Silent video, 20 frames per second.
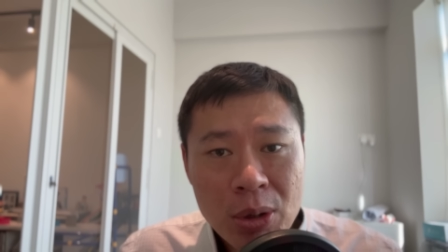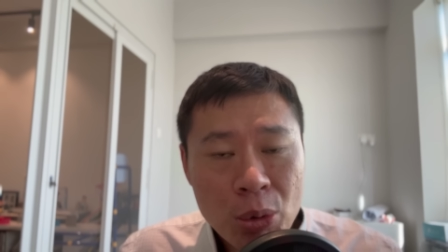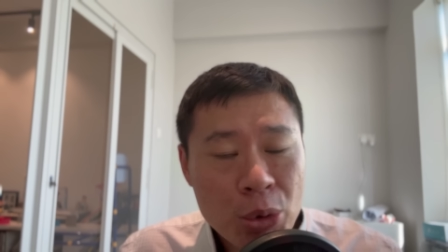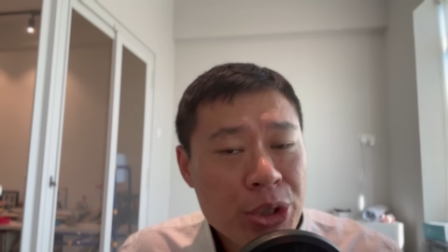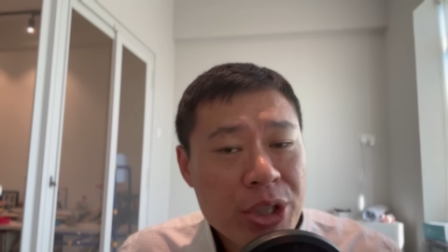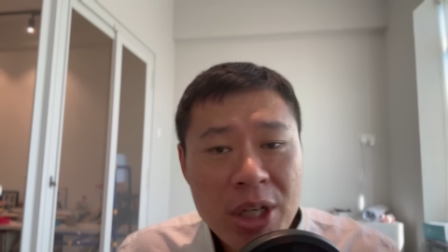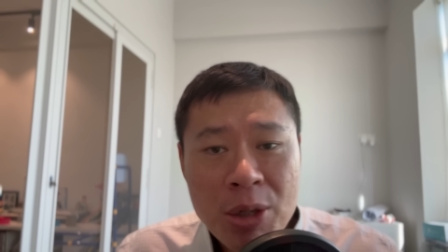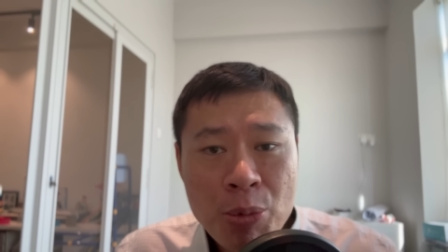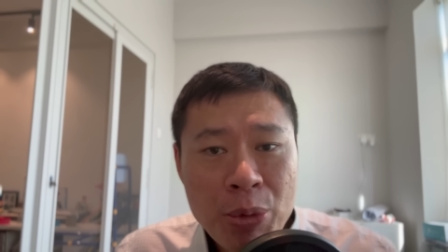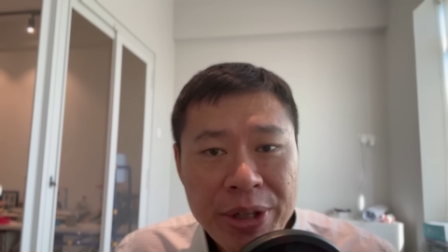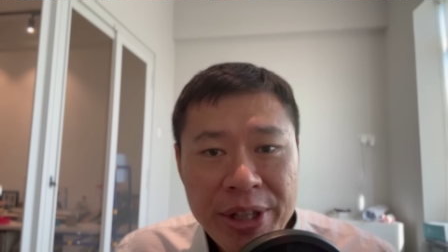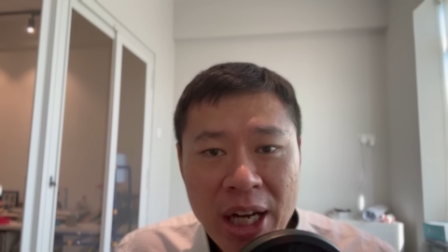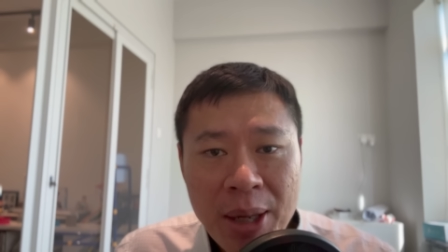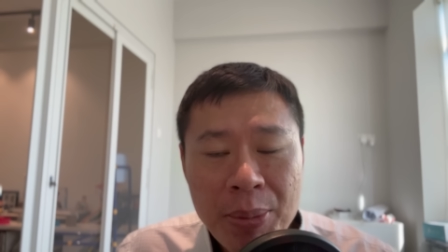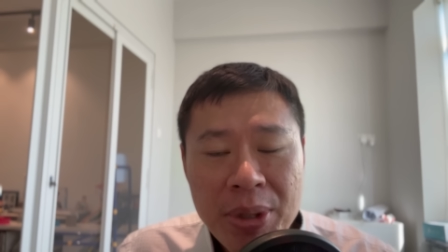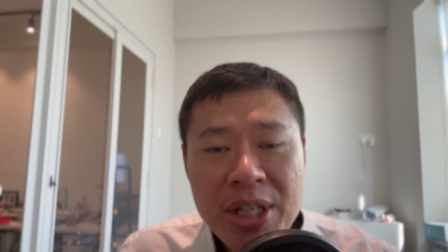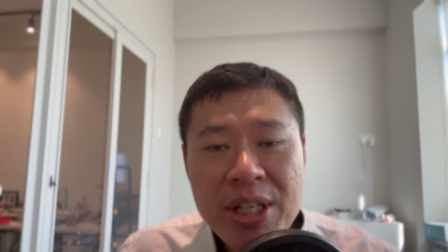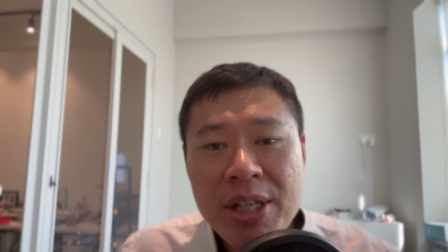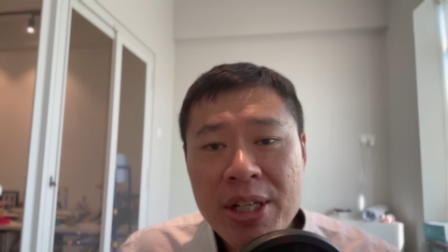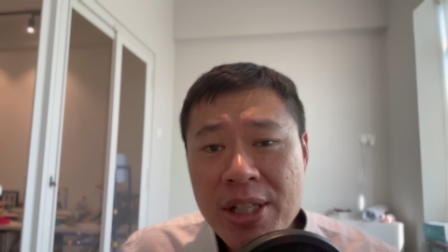who's in
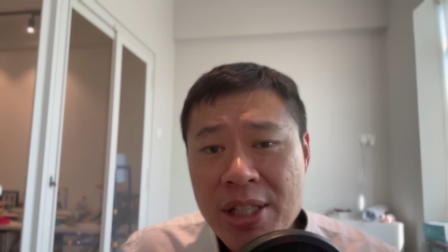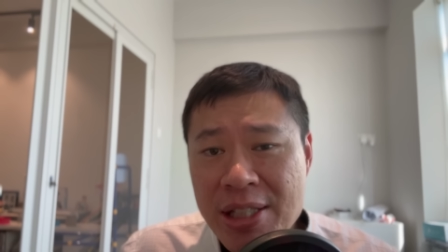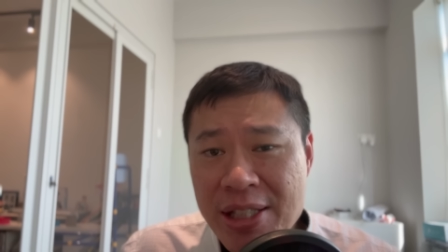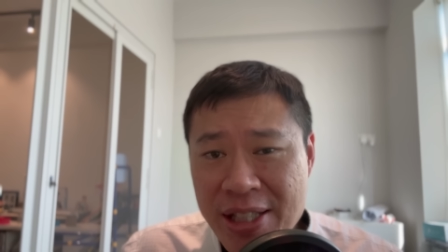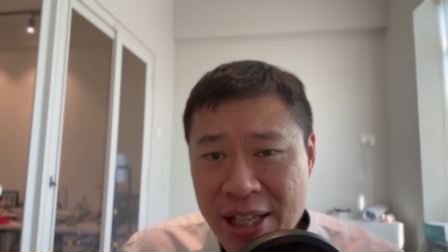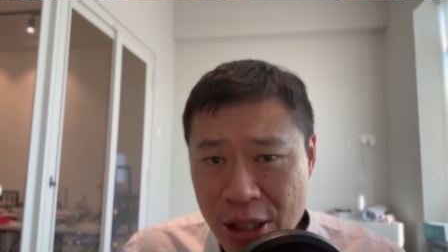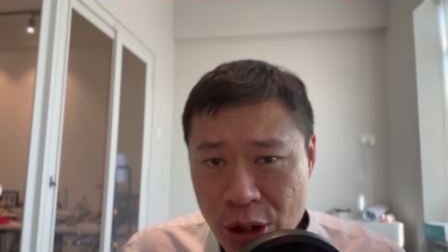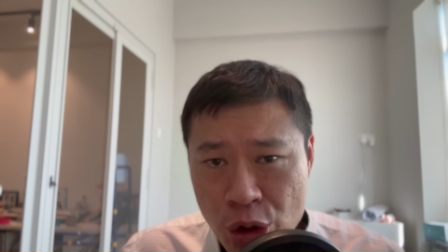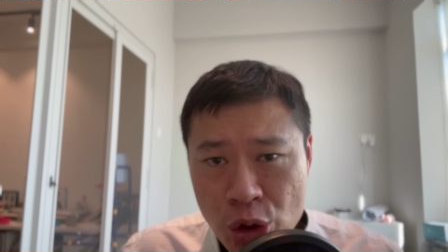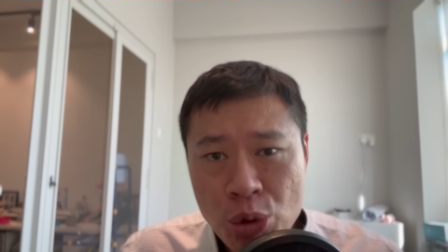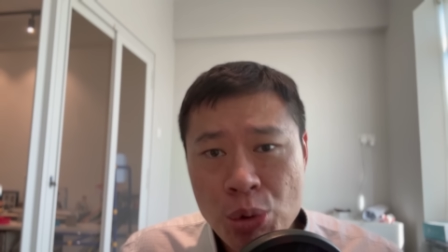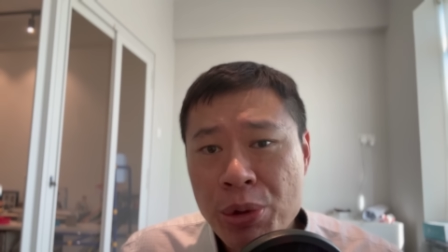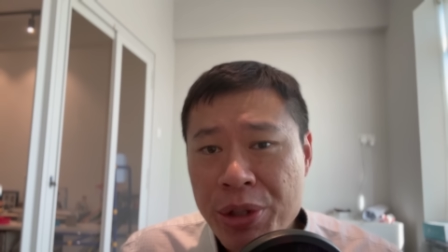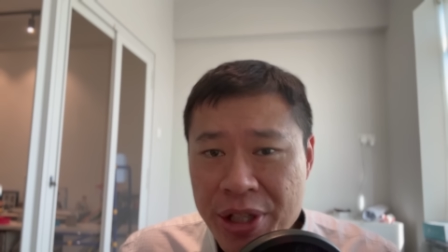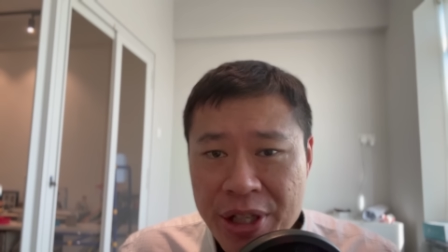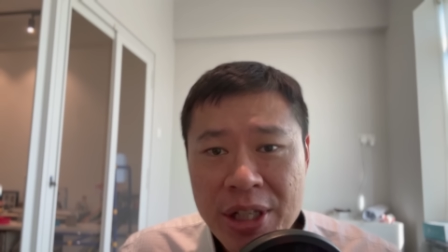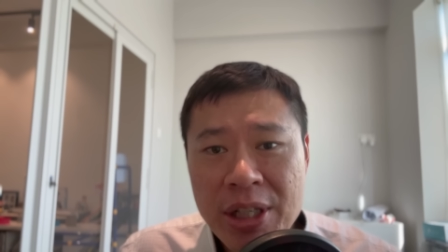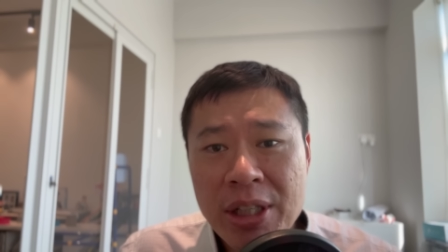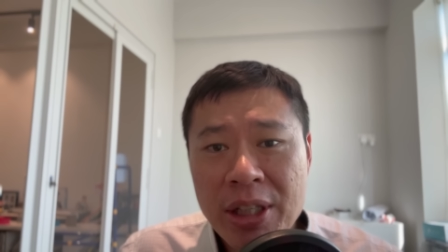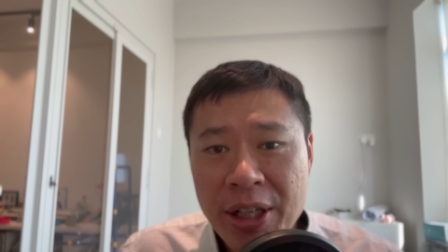retirement years that should
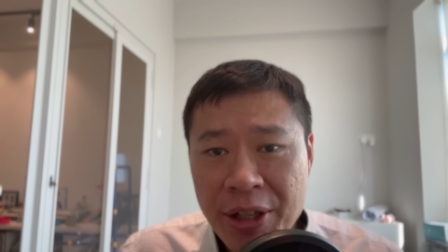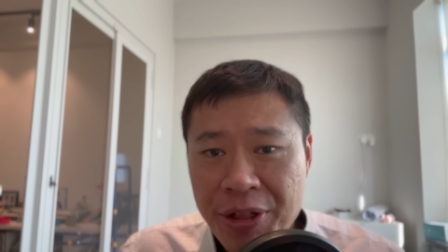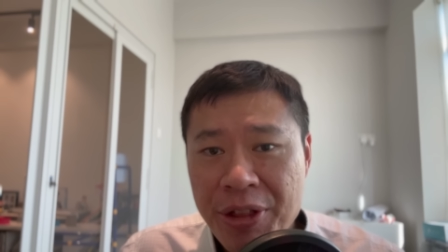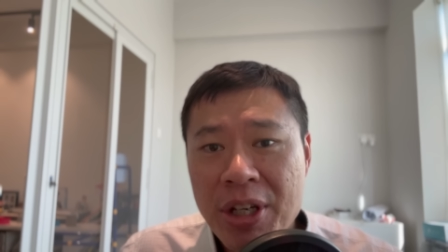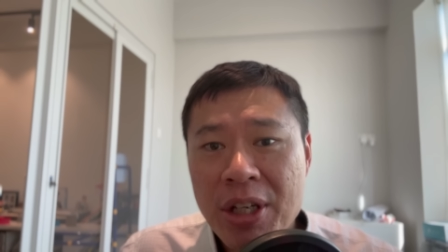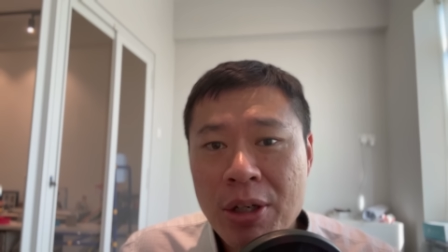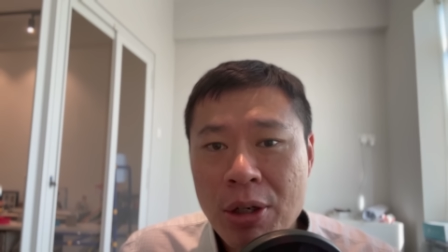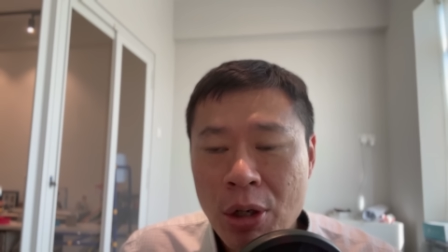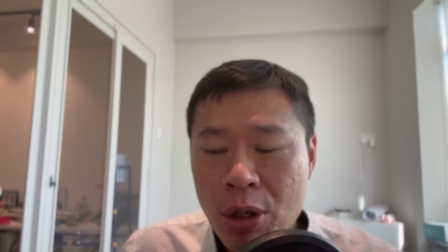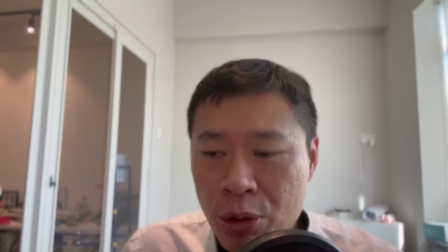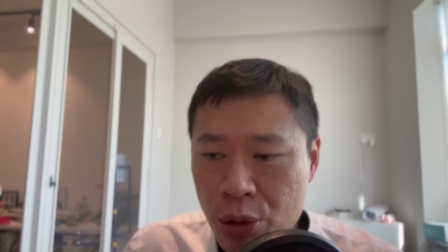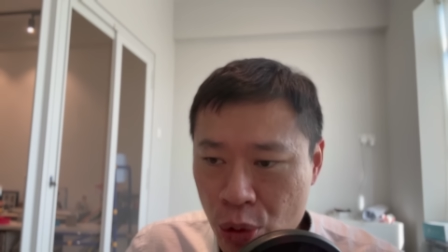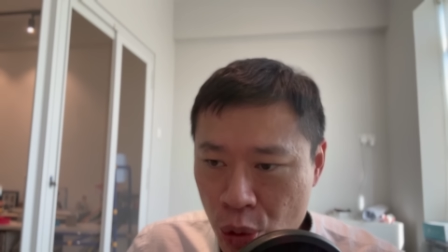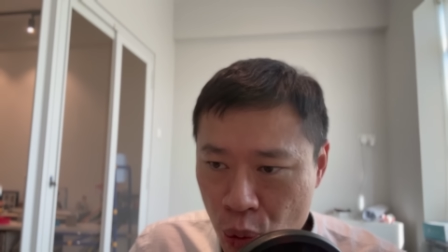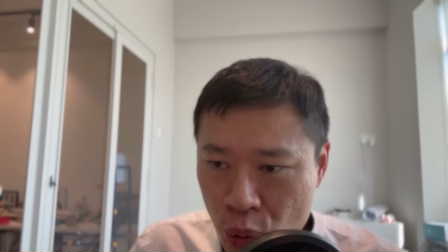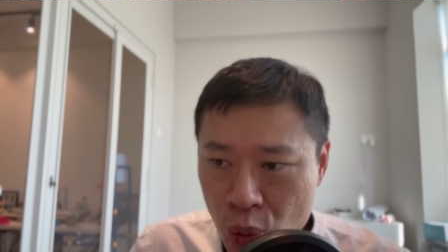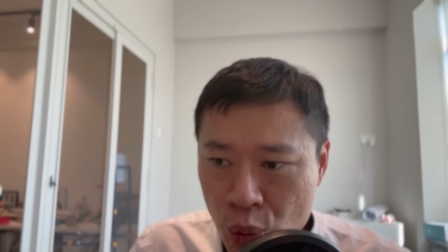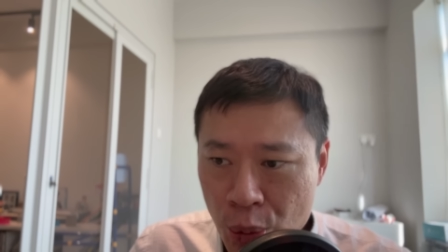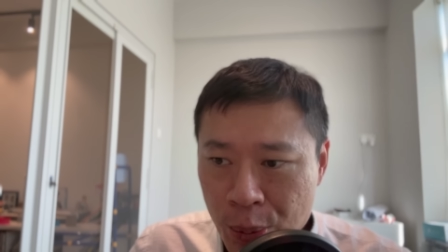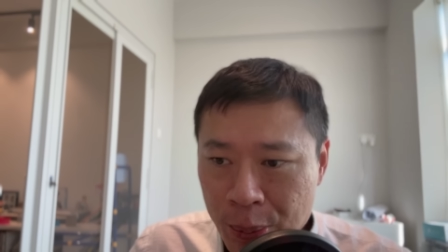hear a thing or two.